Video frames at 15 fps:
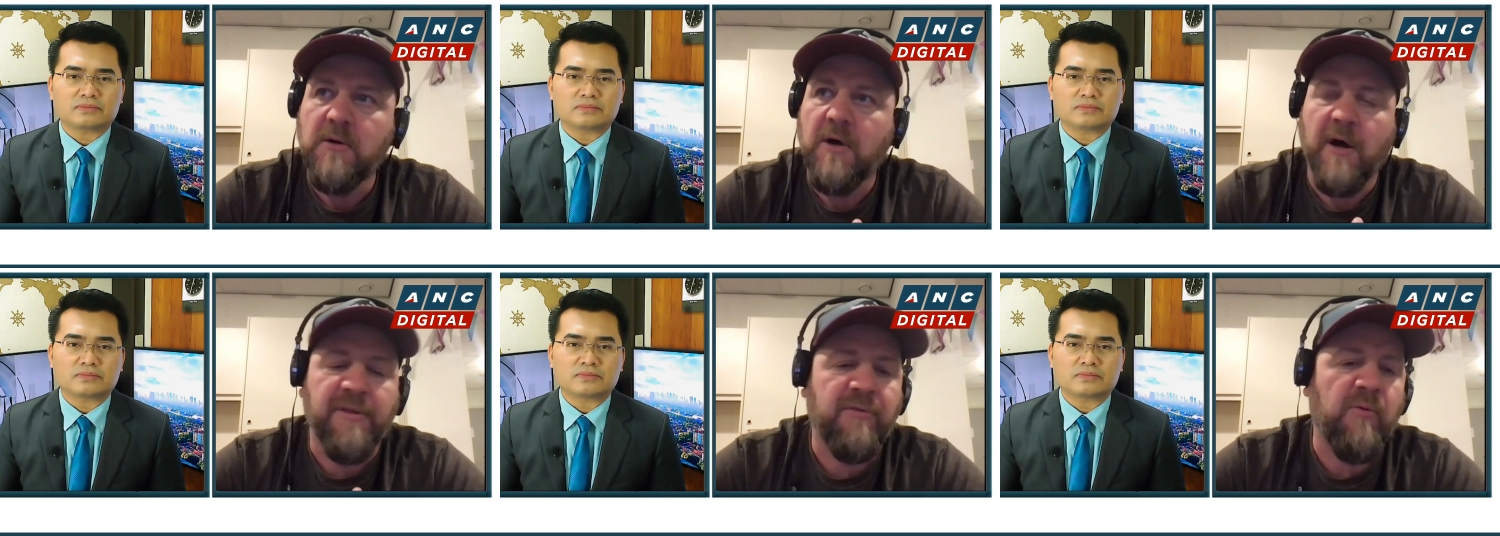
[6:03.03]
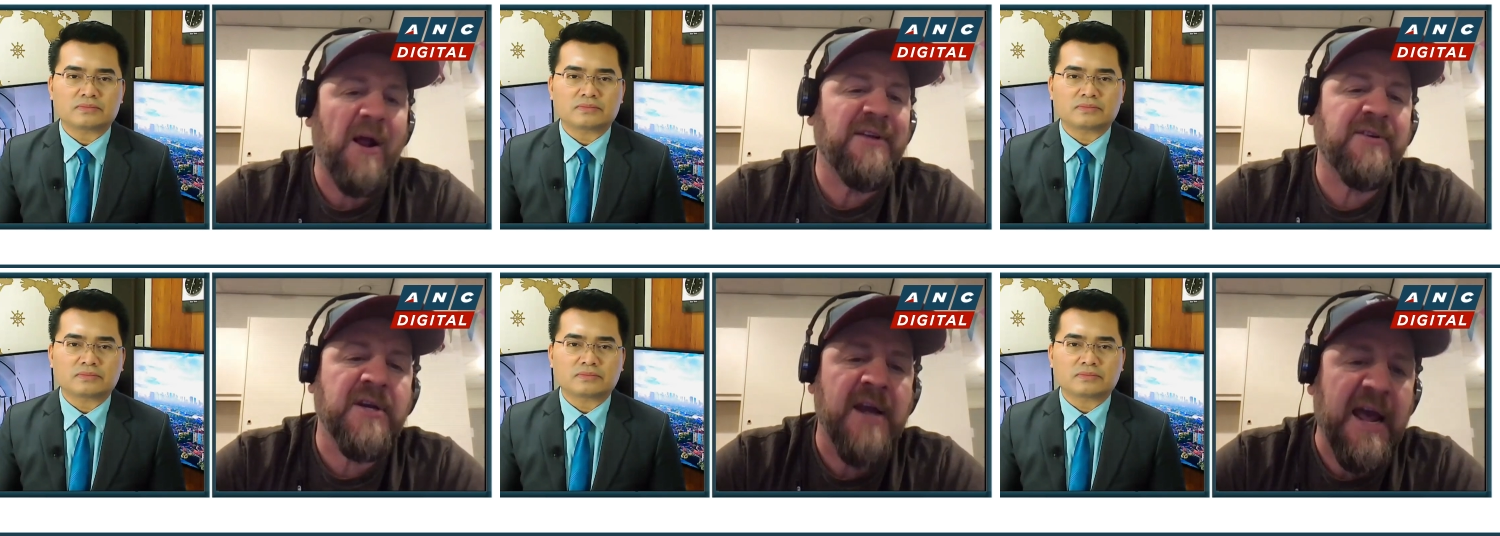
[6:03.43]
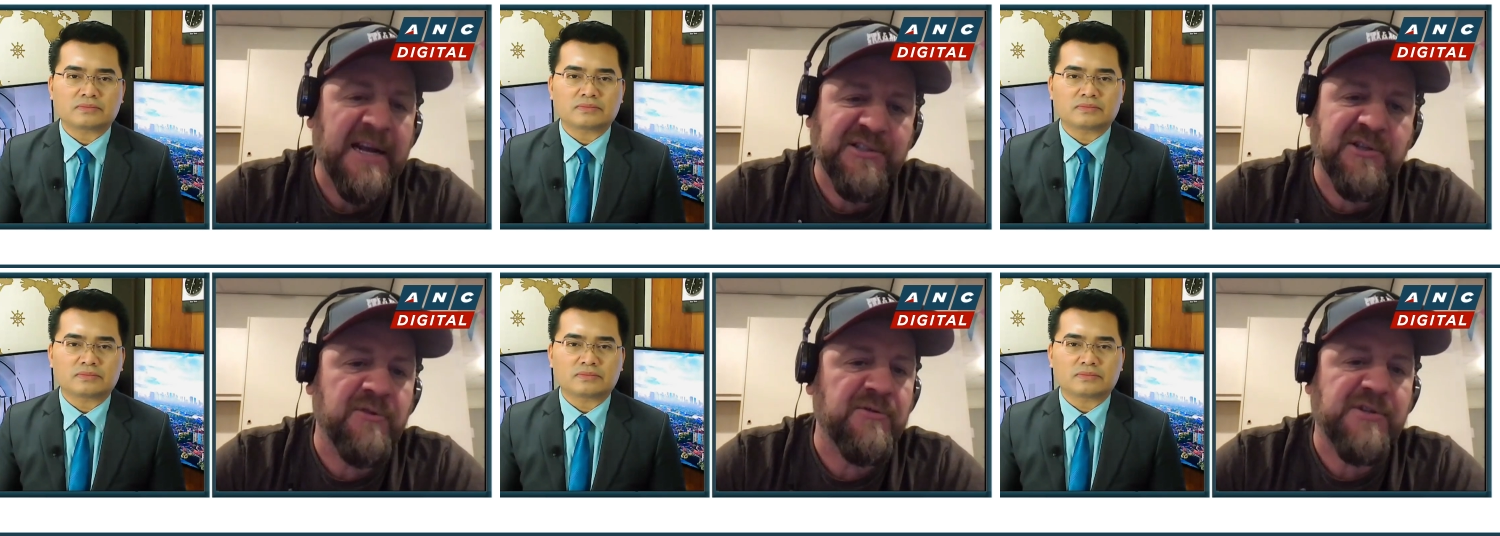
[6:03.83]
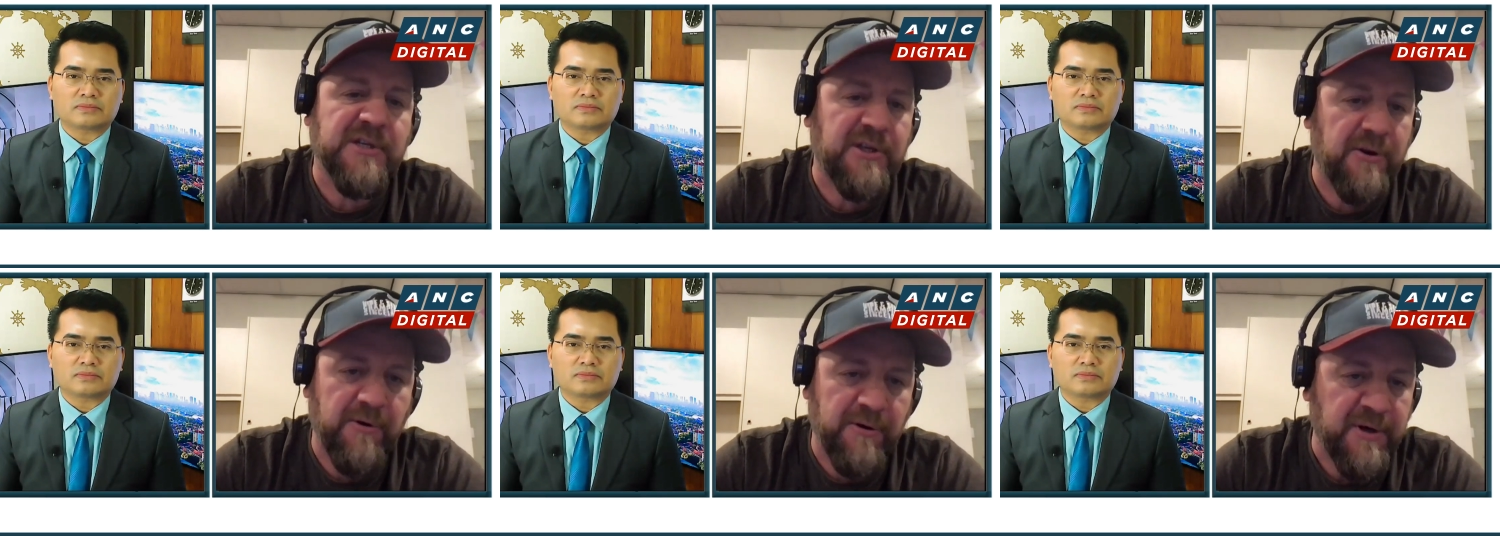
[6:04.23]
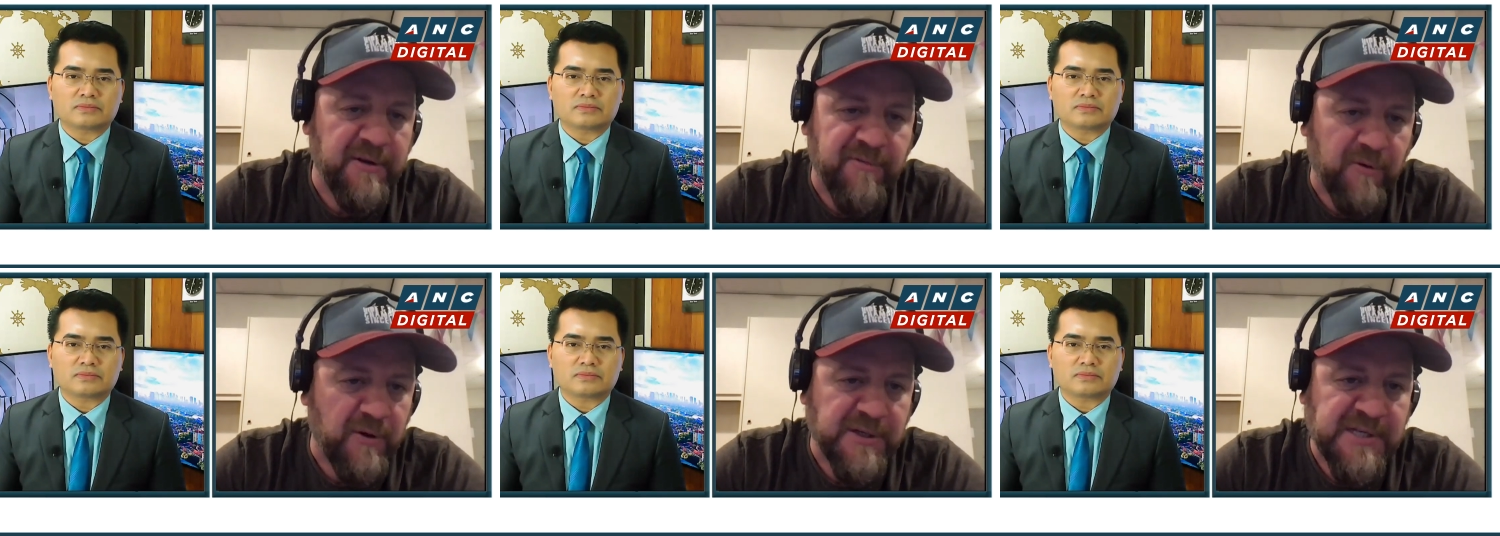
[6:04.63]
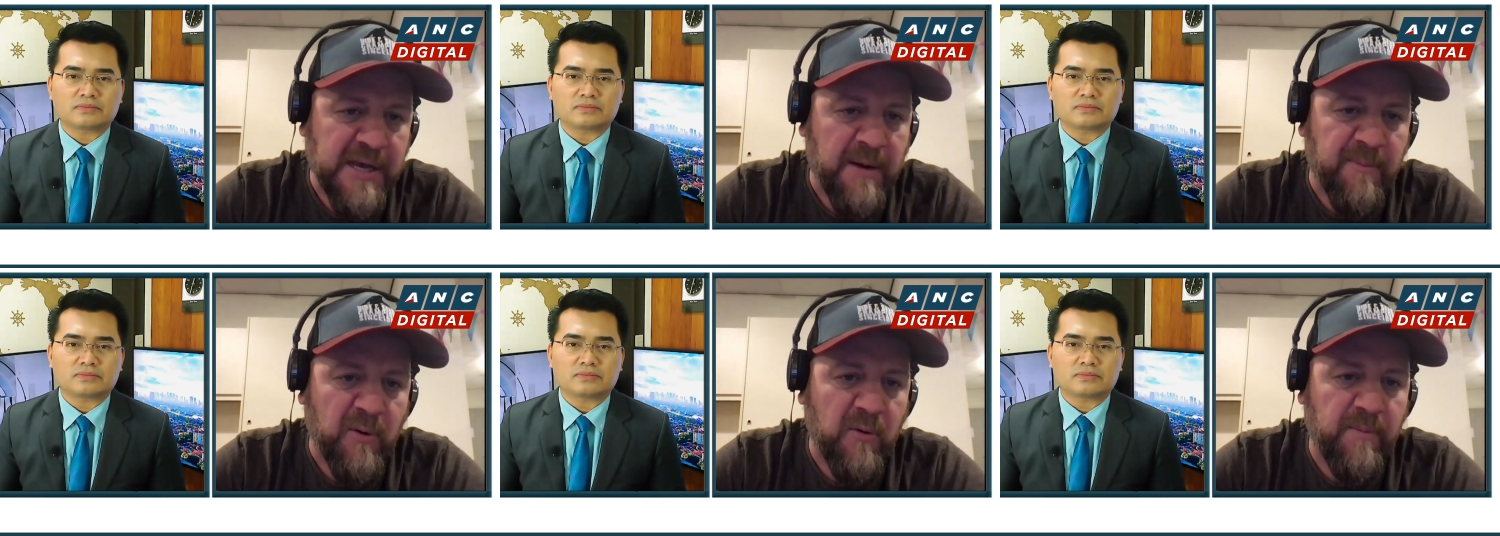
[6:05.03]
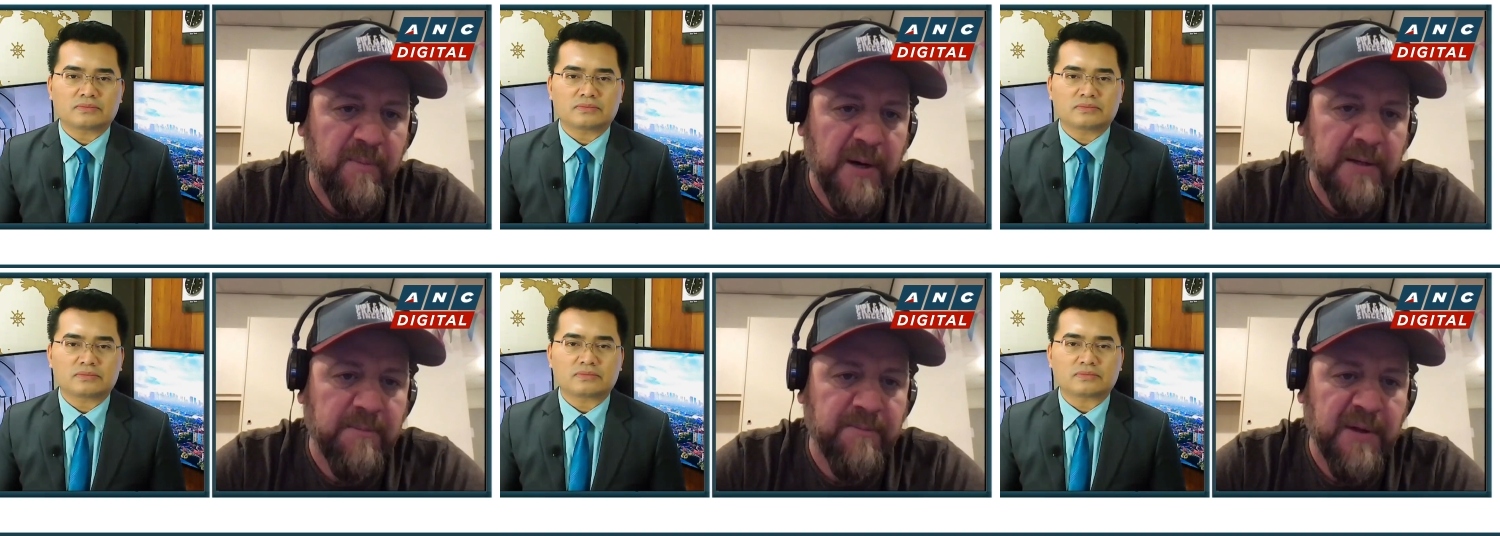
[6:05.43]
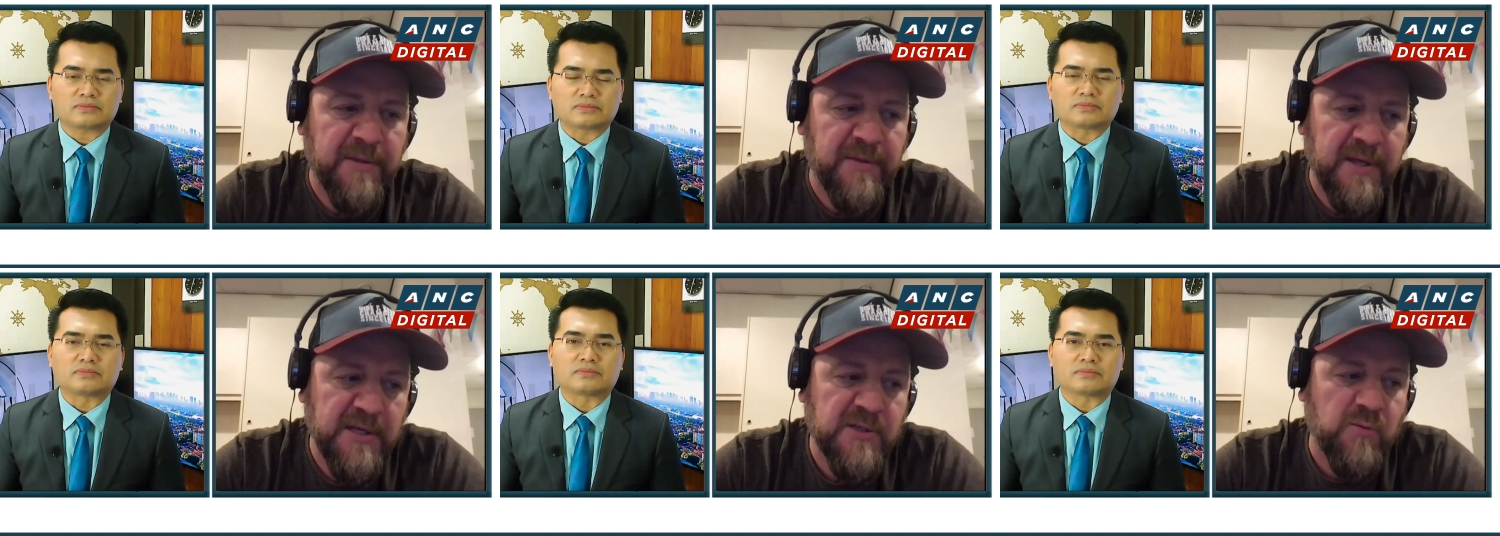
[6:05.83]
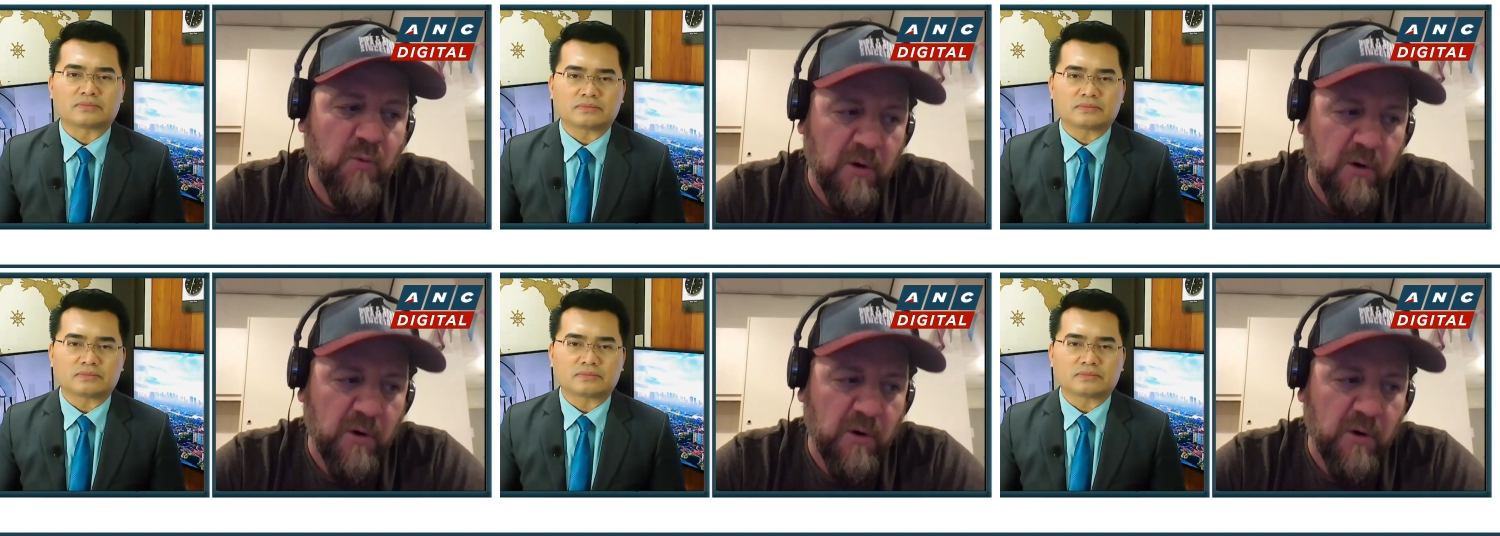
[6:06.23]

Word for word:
Speaker 1: a threat to national security, for example. But but these mm-hmm.